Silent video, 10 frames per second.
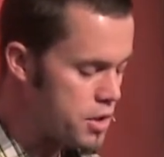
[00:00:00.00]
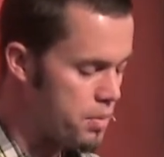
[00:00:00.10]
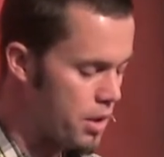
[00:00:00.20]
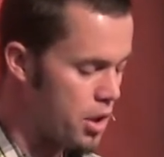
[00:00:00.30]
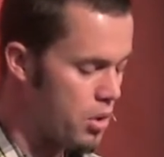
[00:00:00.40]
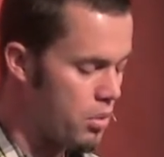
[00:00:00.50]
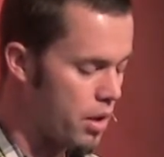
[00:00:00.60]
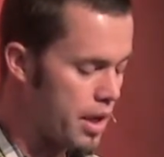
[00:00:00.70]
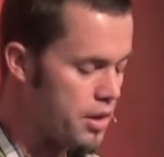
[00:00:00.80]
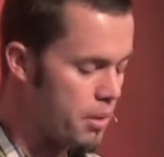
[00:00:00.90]
his brother who
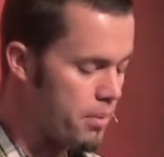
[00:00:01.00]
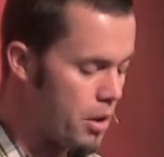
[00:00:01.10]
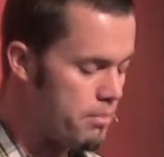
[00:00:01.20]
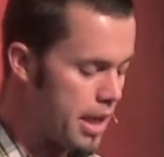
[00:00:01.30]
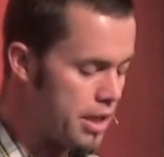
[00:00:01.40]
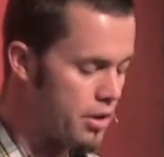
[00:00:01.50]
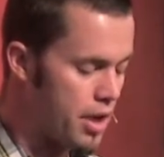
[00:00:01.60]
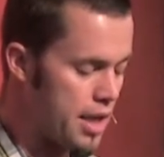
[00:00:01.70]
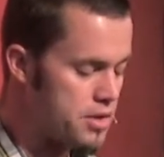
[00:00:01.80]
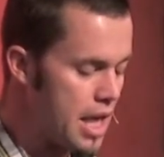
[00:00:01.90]
were in their boat mending their
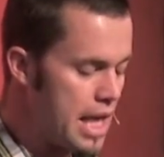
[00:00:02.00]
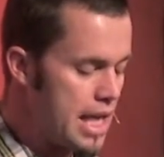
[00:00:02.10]
nets.